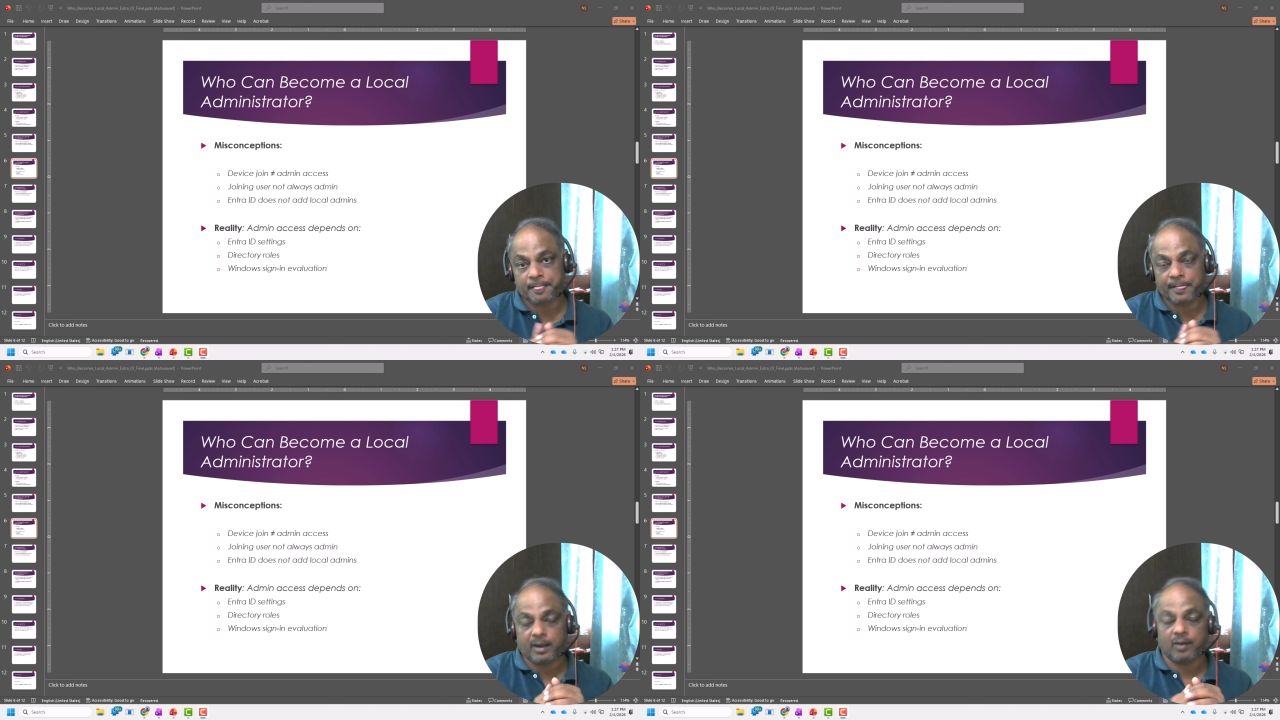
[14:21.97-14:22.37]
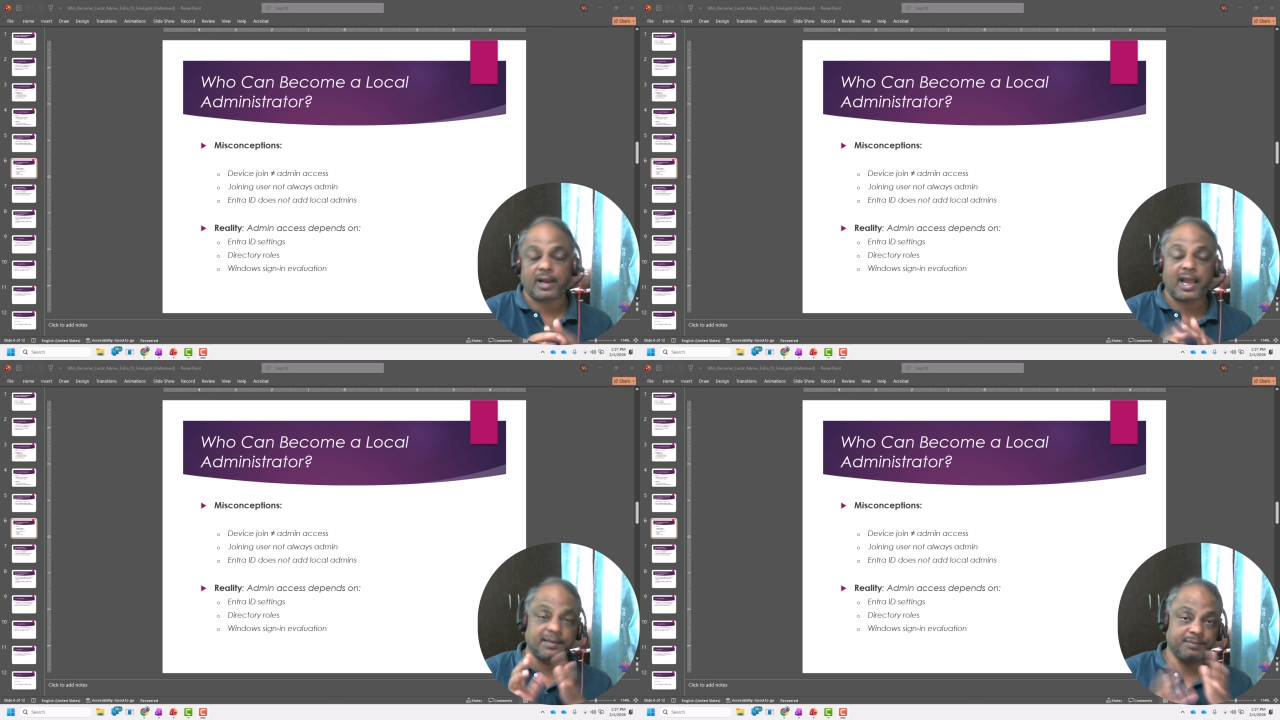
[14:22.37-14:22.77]
or
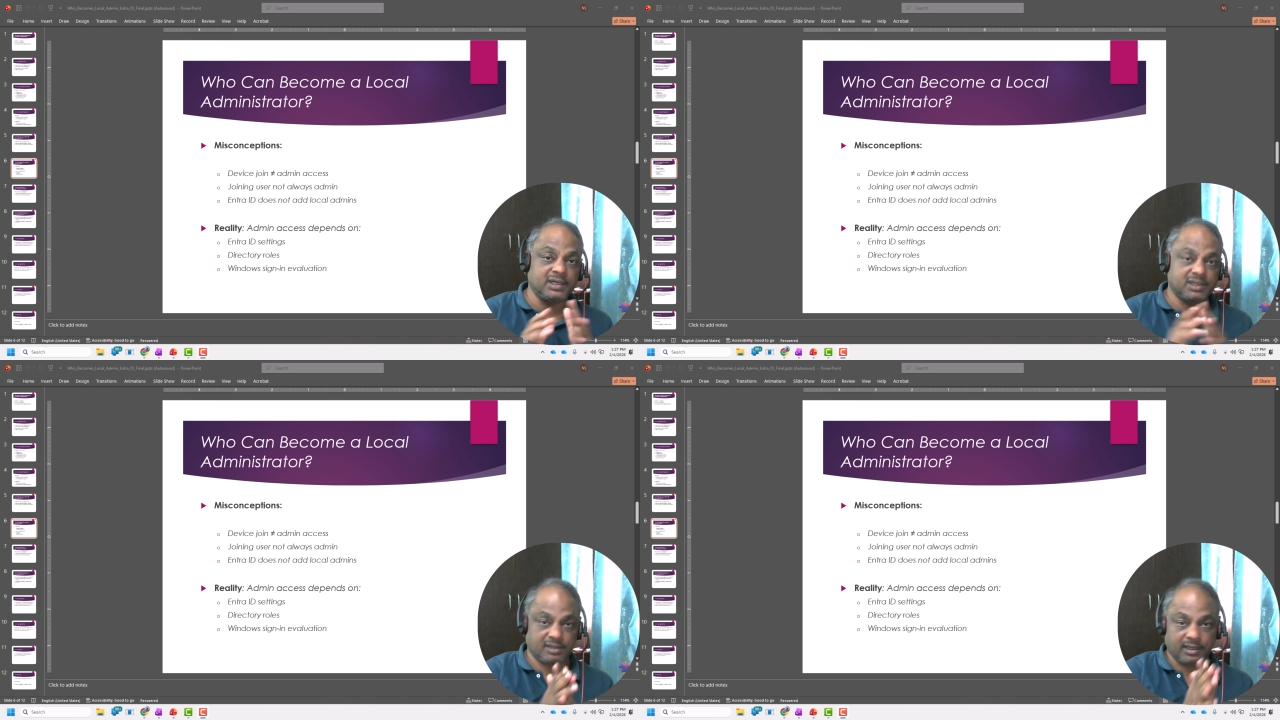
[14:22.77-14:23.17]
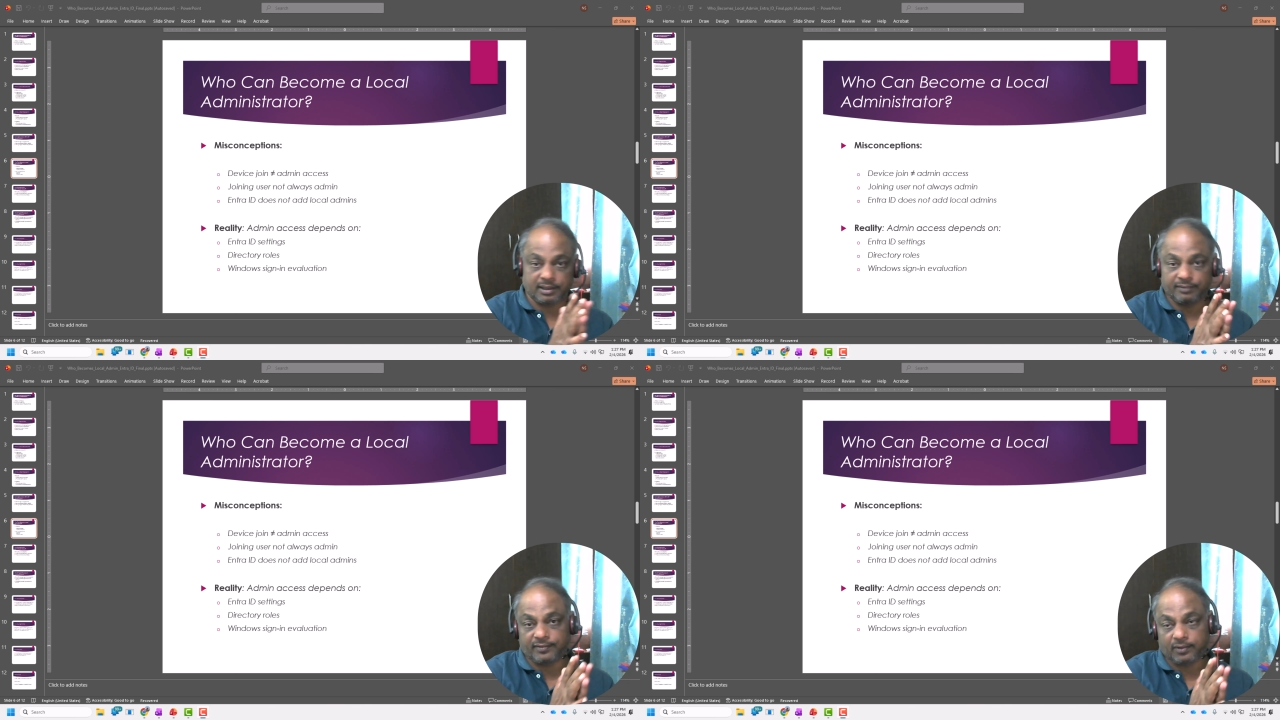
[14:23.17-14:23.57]

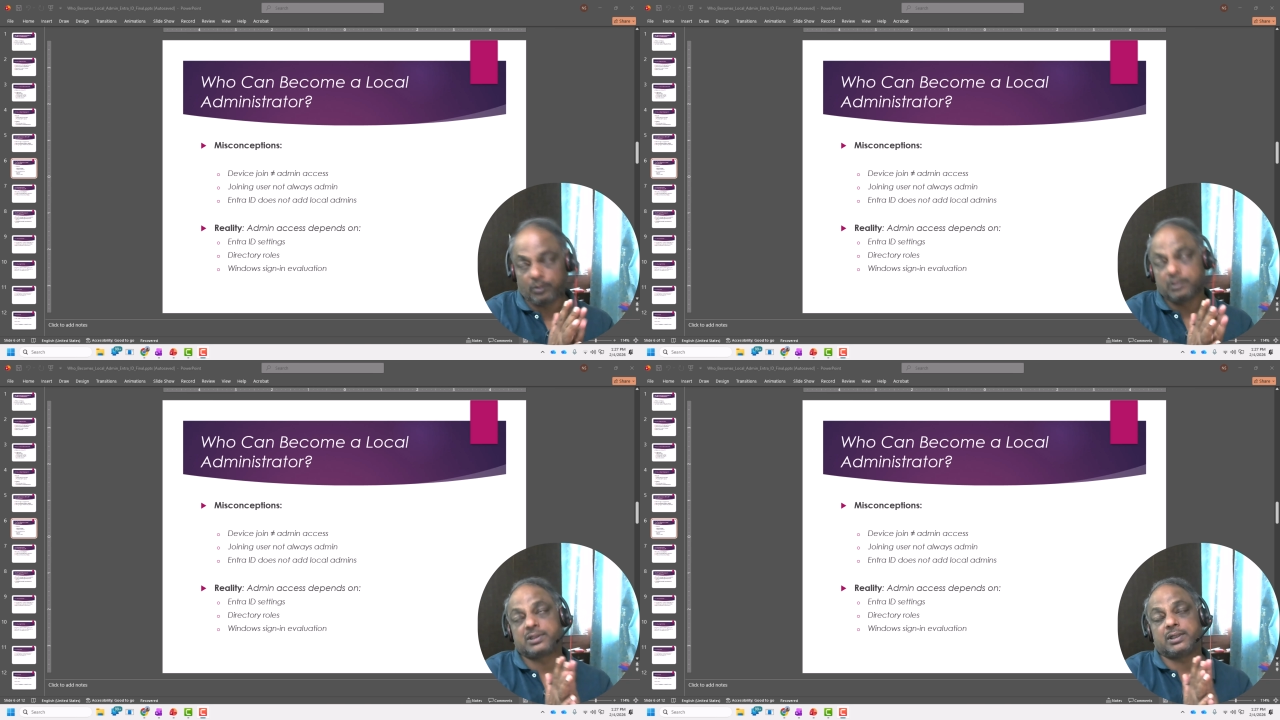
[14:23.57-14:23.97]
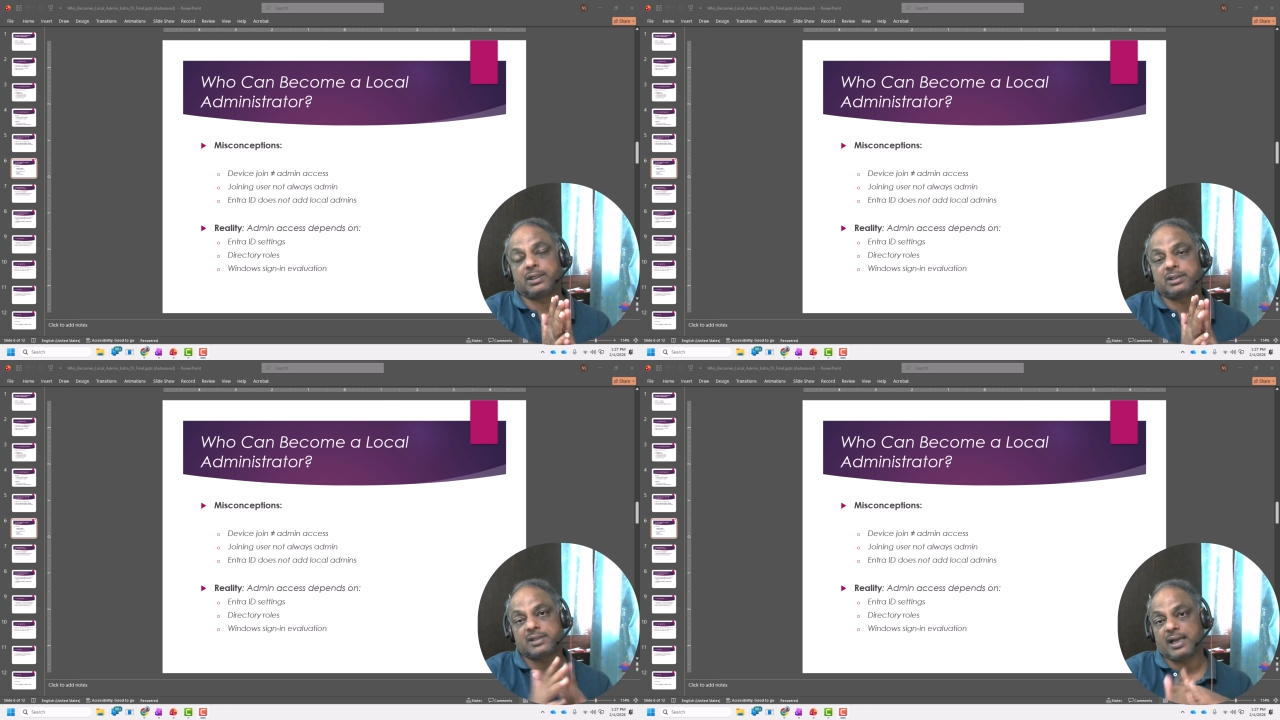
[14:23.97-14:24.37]
administrative roles
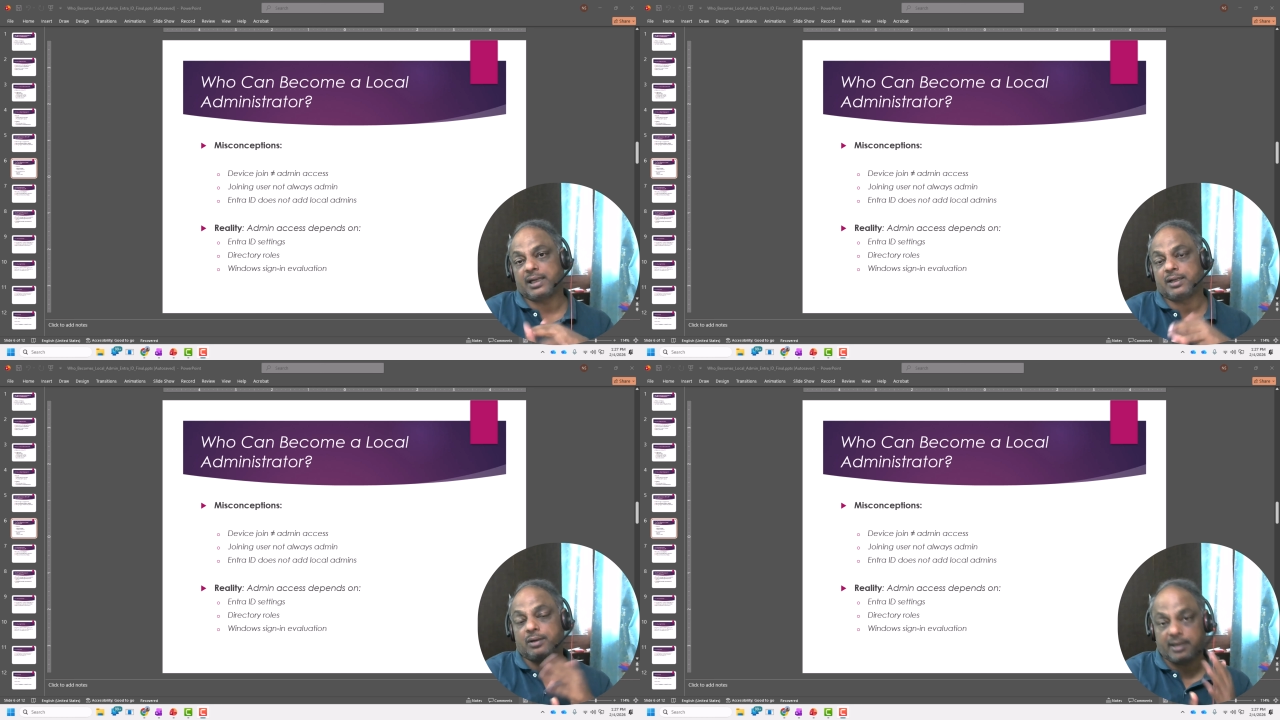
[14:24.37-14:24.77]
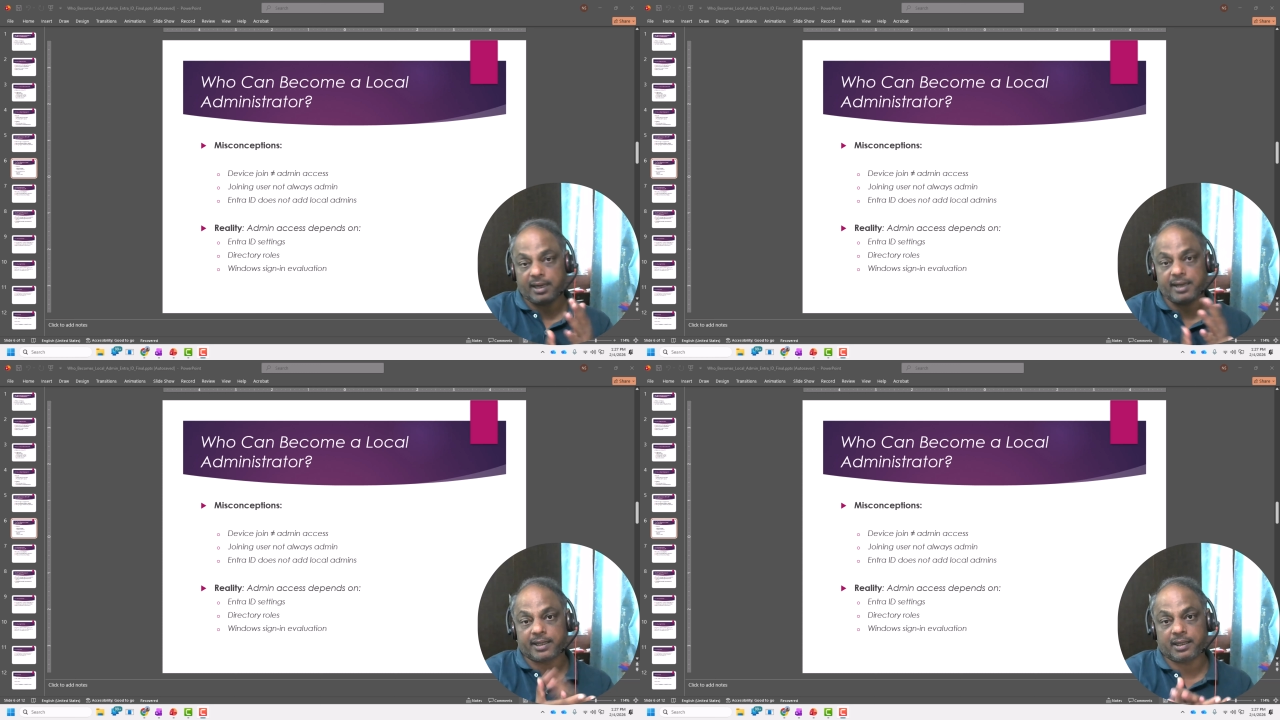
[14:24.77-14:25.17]
inside your
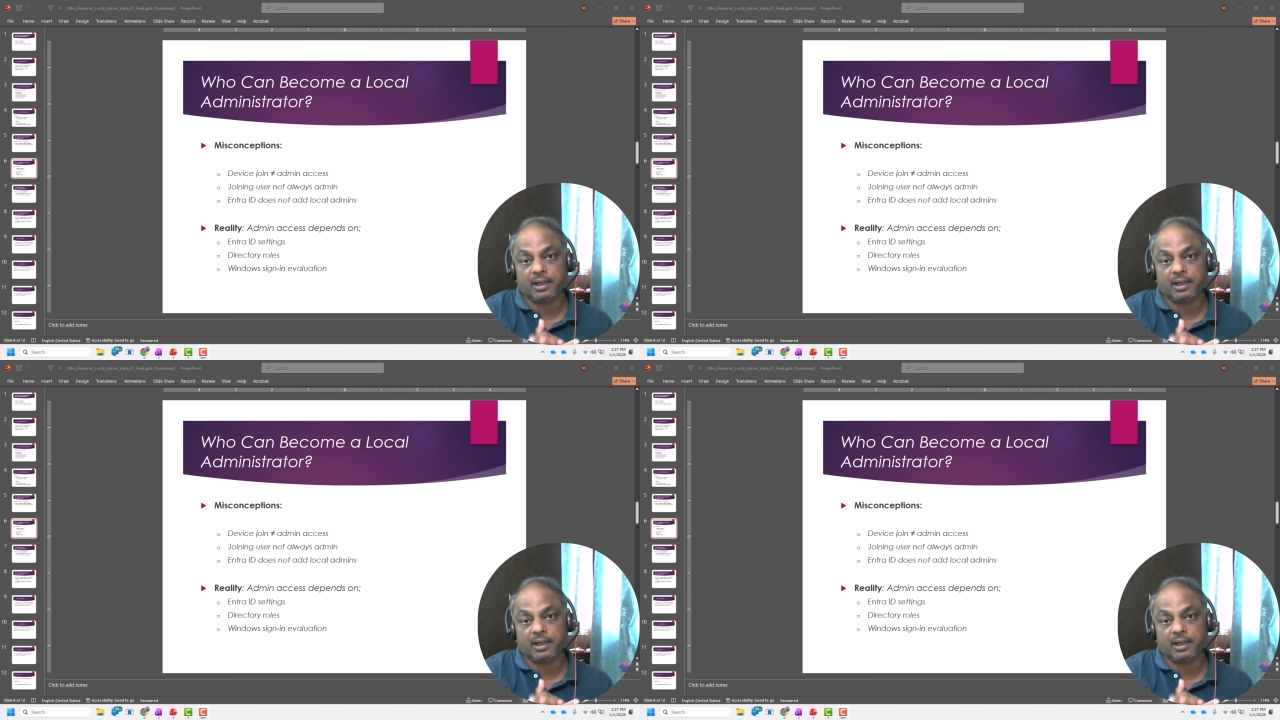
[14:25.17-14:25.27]
tenant,